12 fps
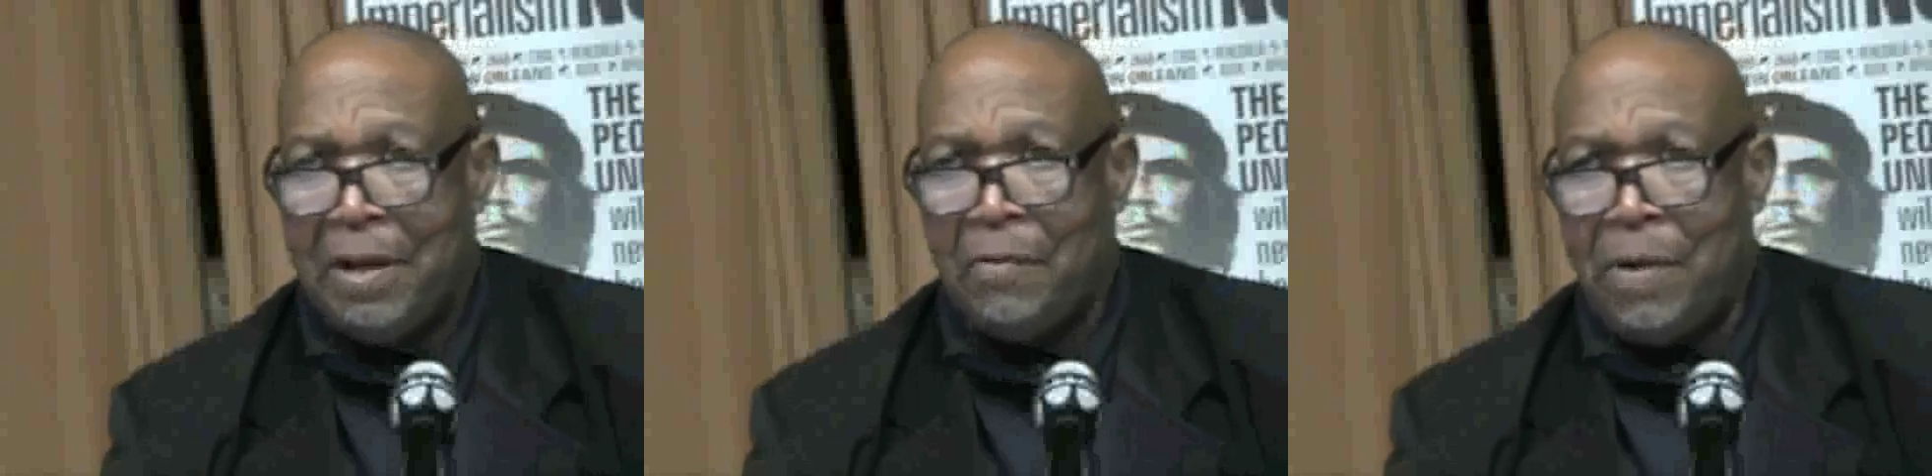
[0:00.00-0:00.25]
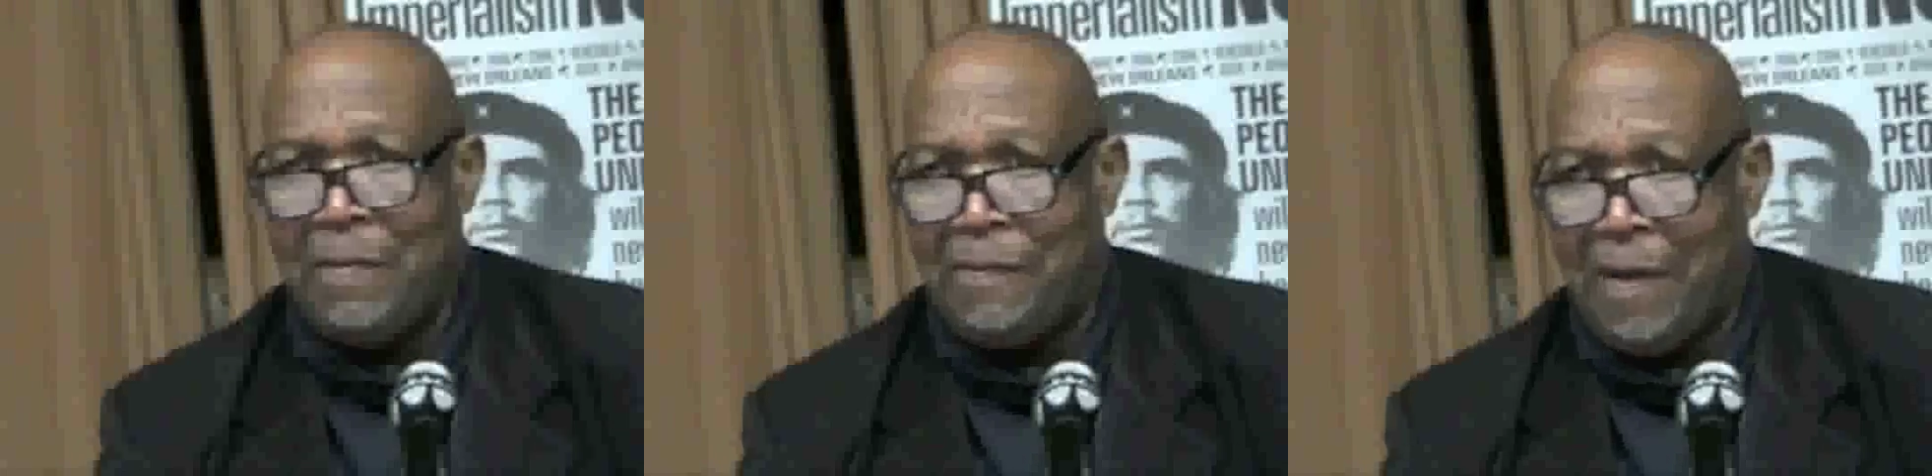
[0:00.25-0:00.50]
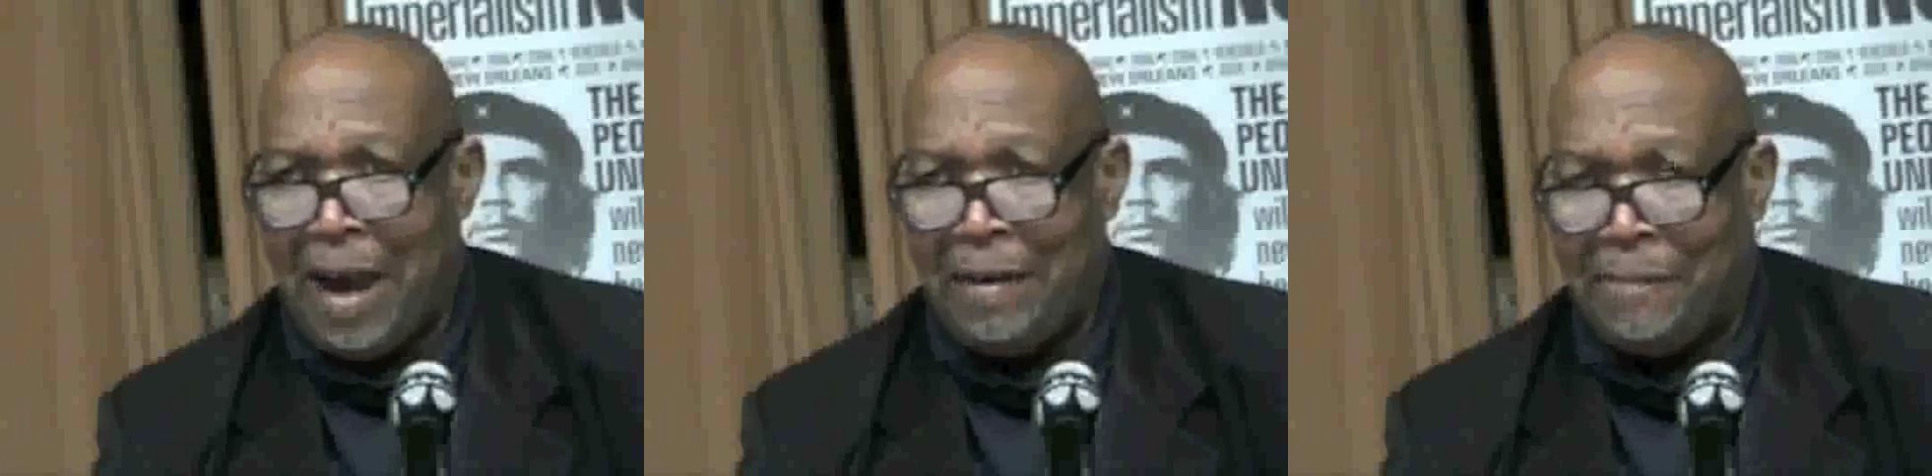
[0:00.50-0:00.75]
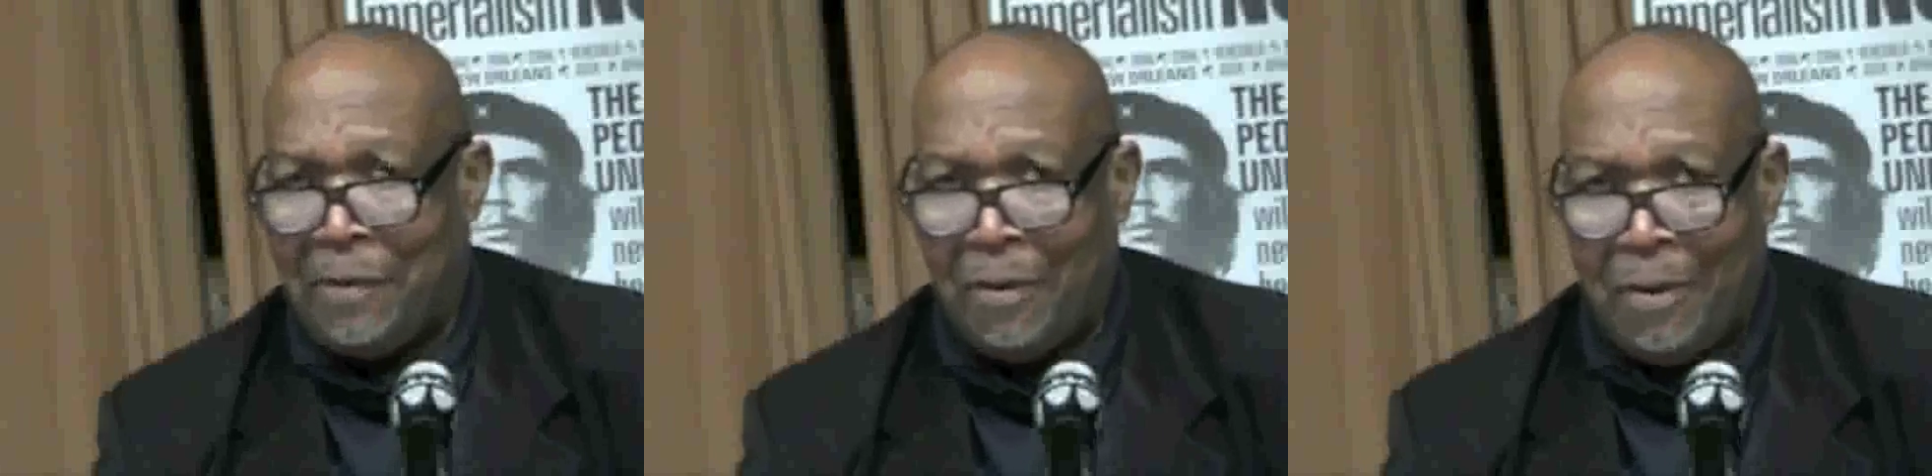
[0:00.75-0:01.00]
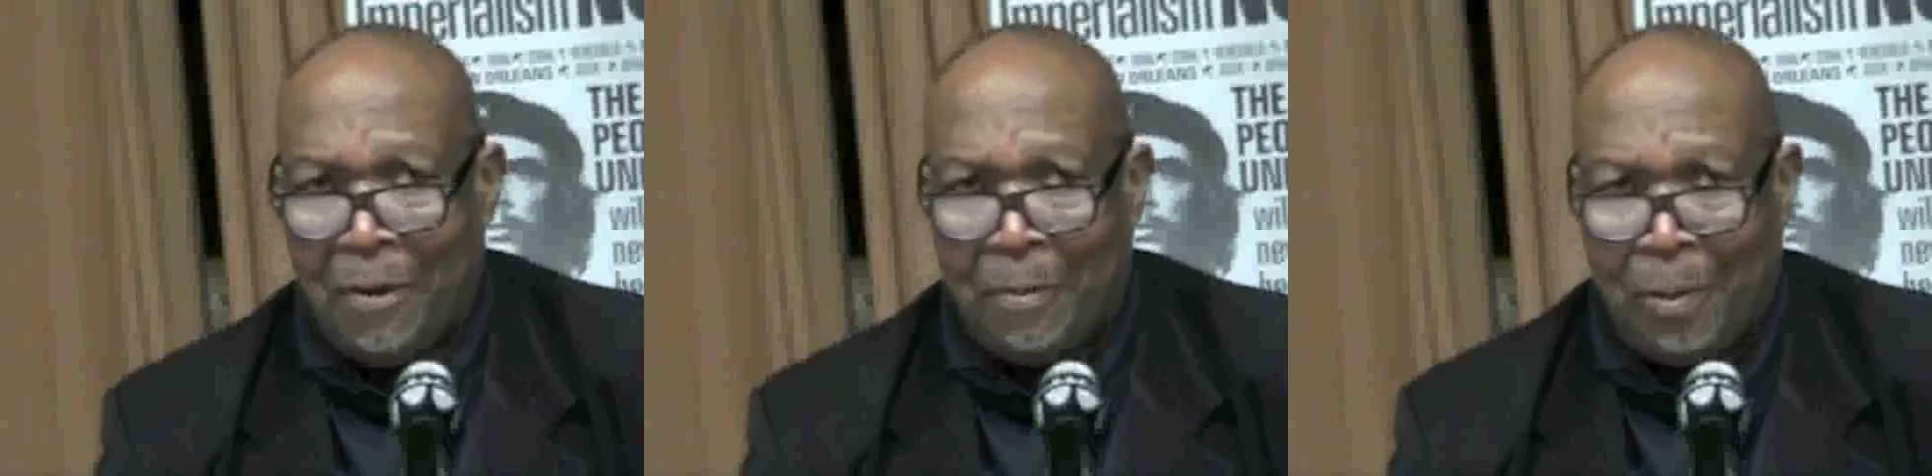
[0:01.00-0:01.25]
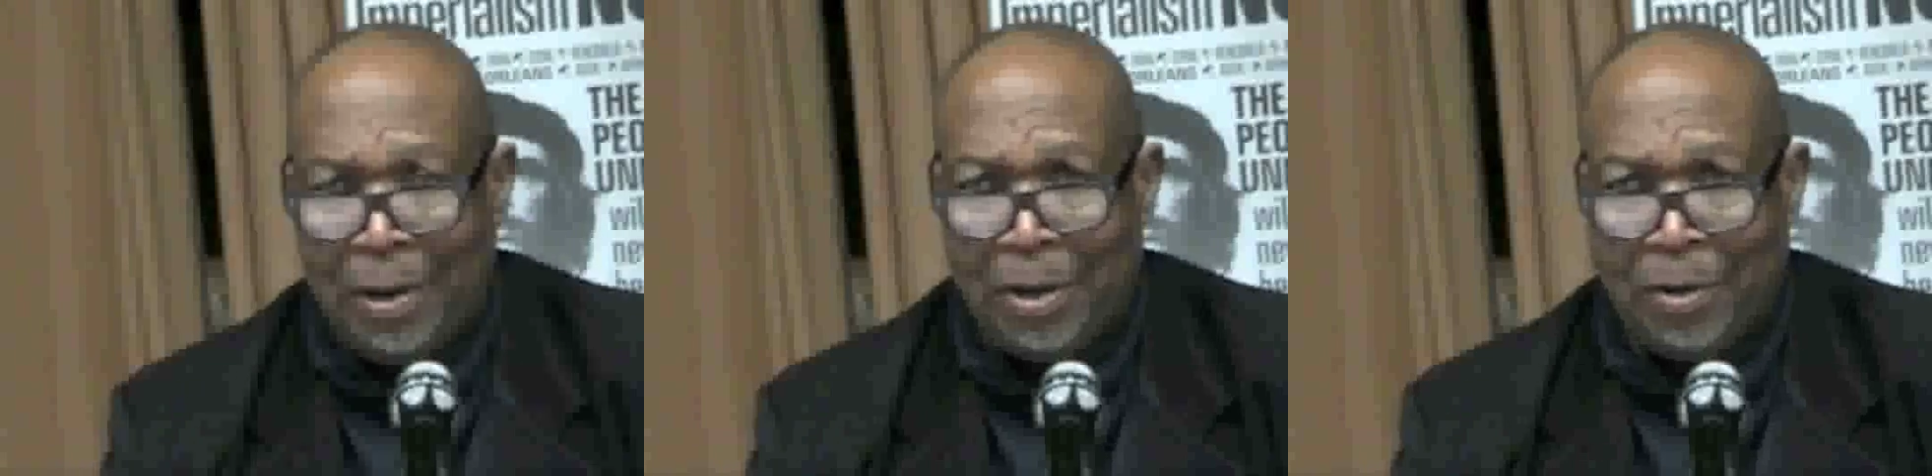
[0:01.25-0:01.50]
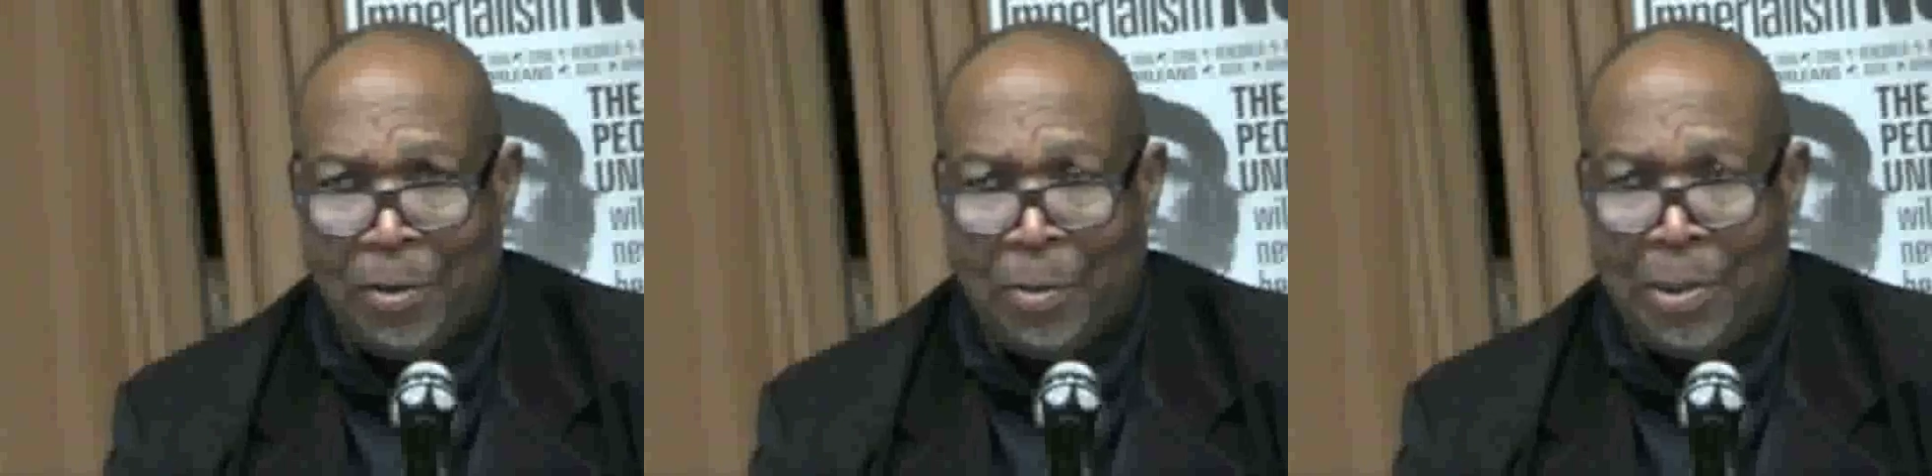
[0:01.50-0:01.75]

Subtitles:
we fight for all political